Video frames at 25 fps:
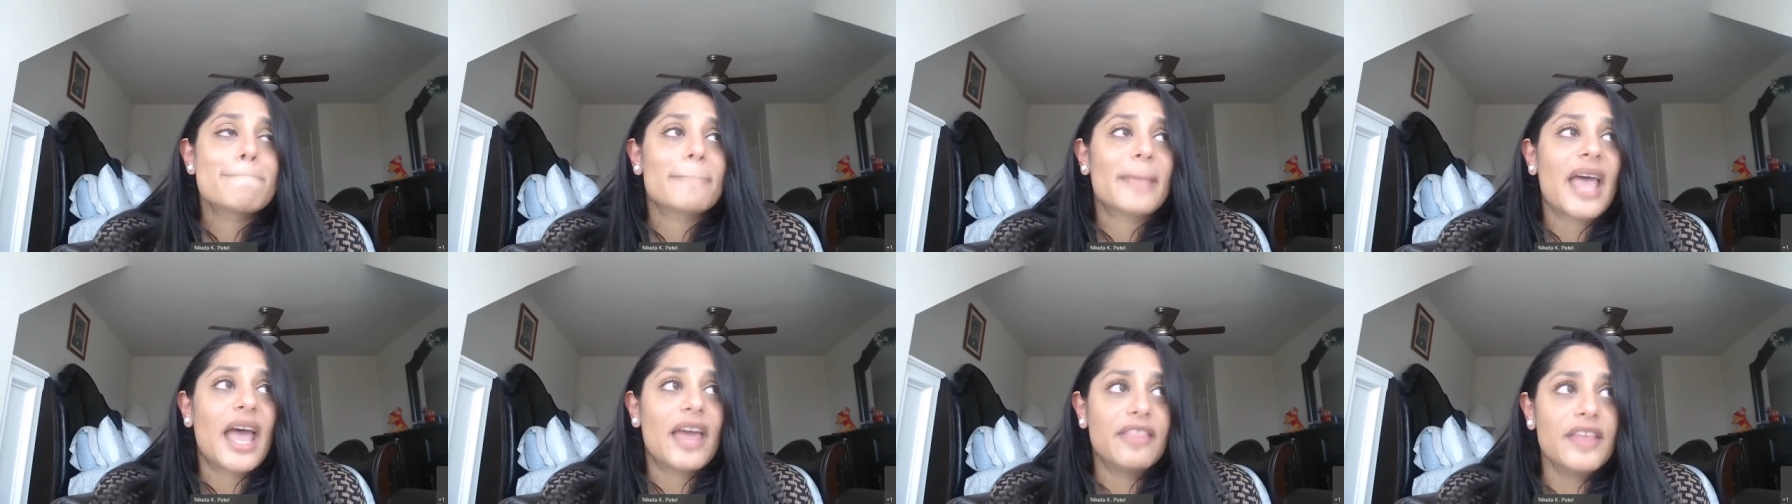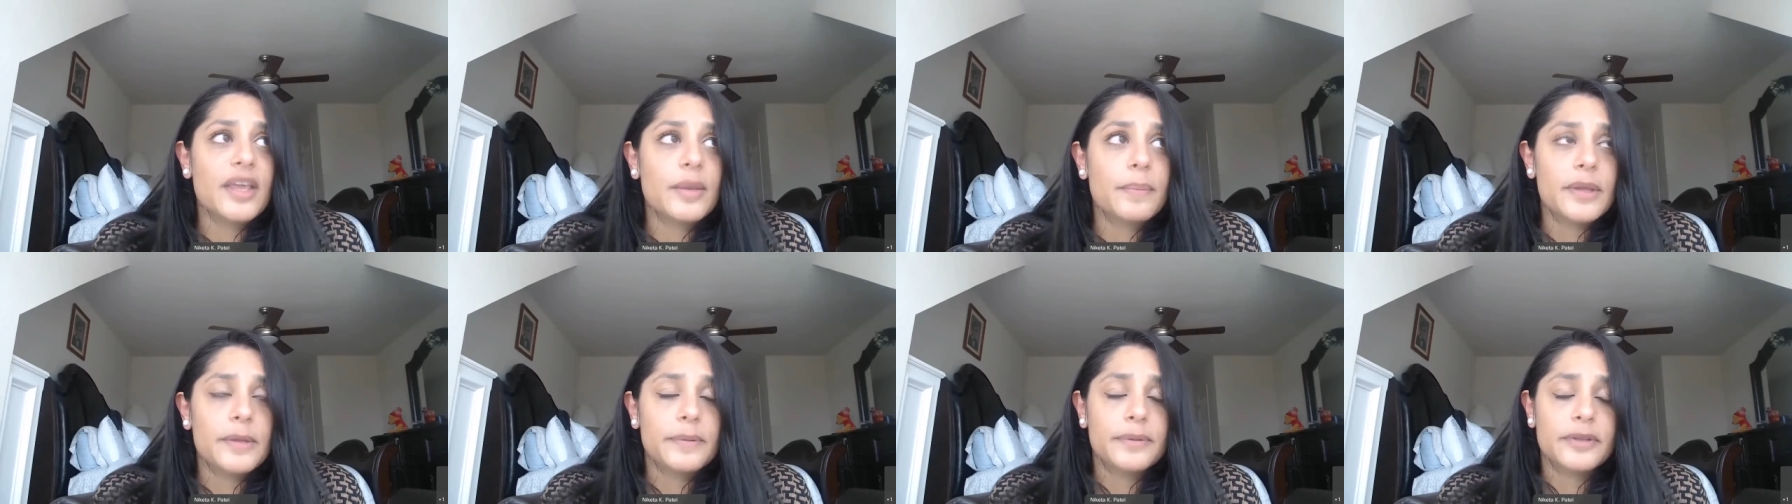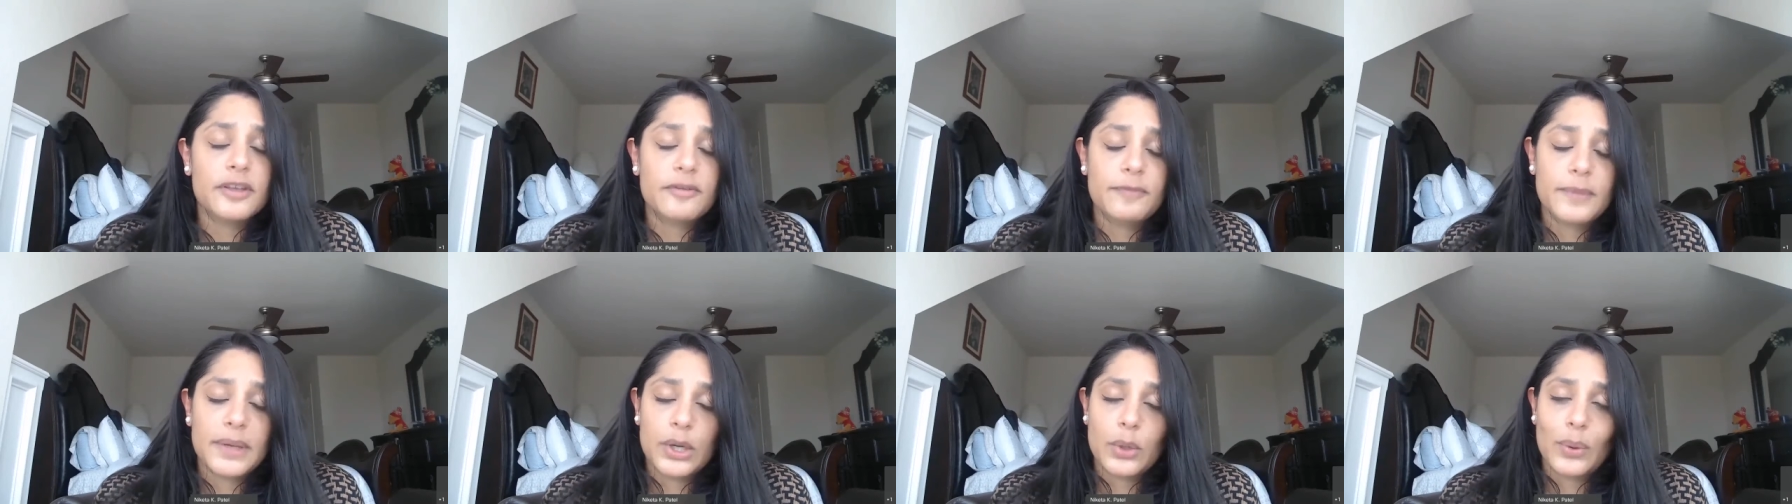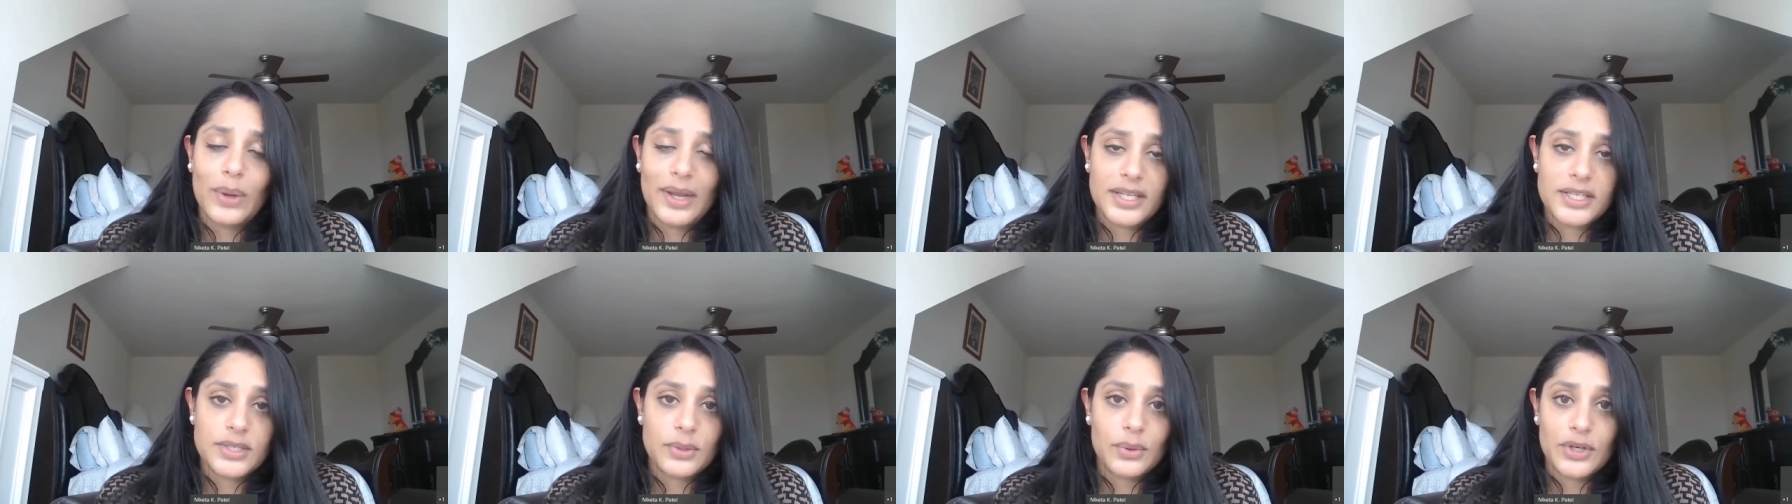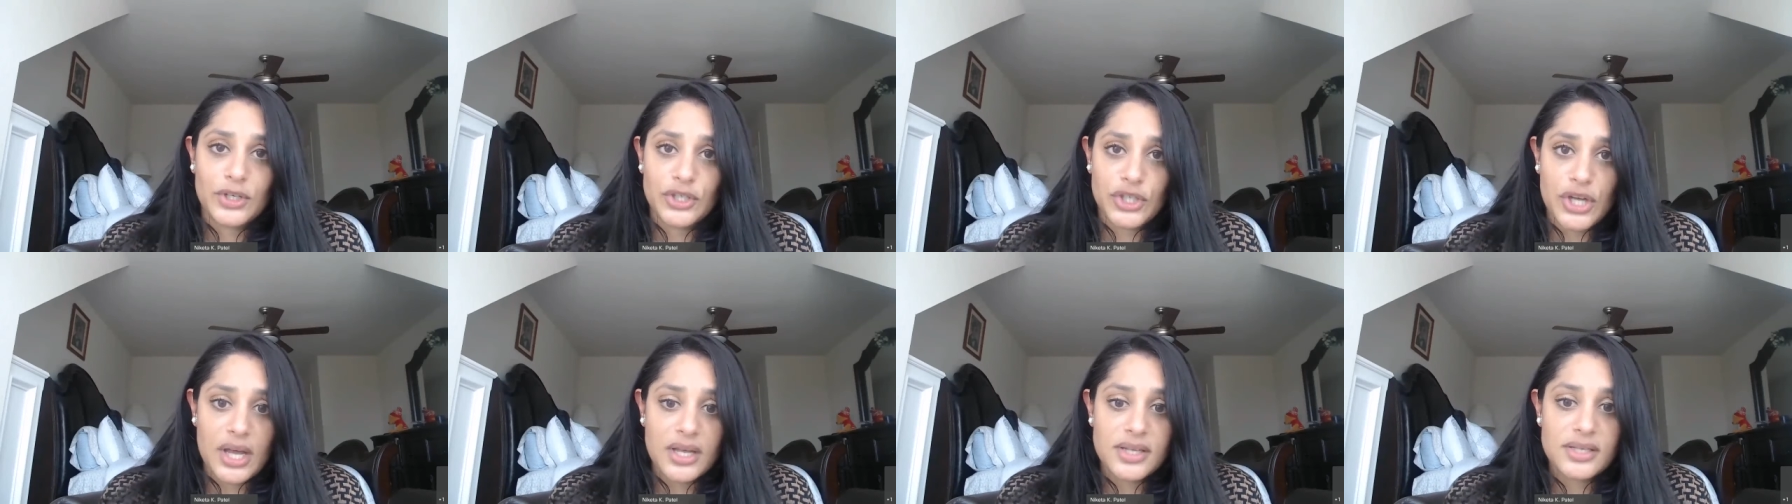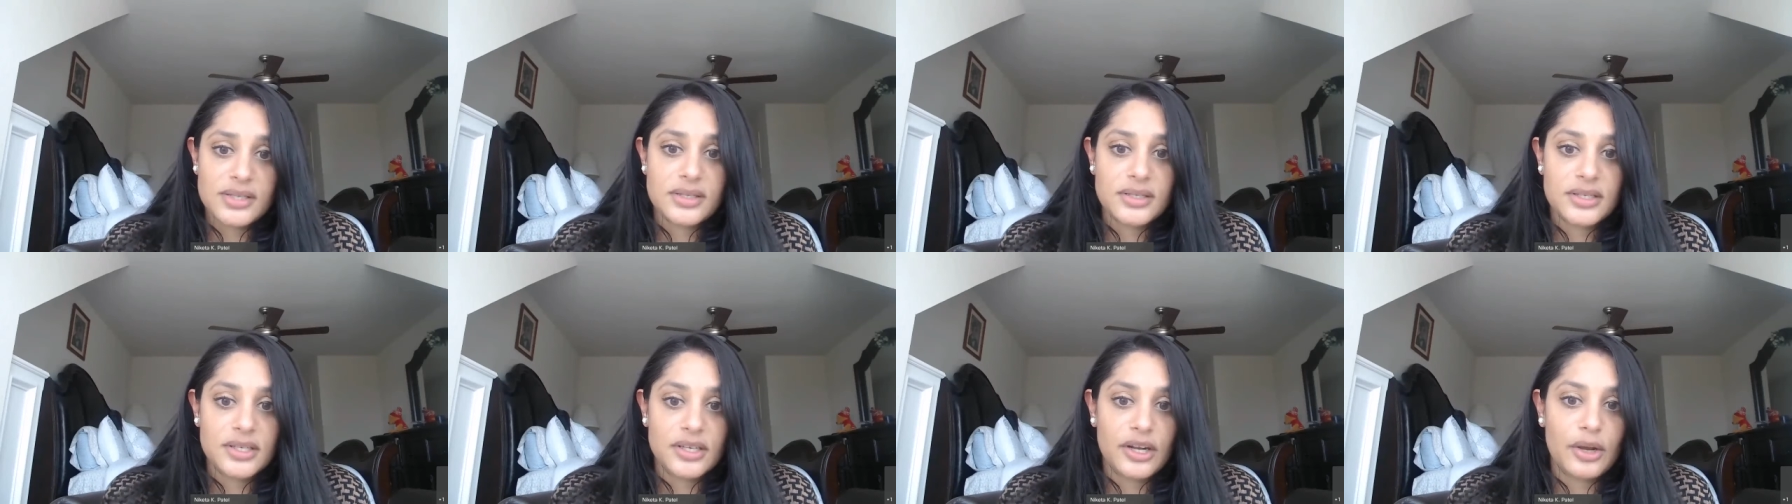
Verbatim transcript: I think people have been quick to adjust.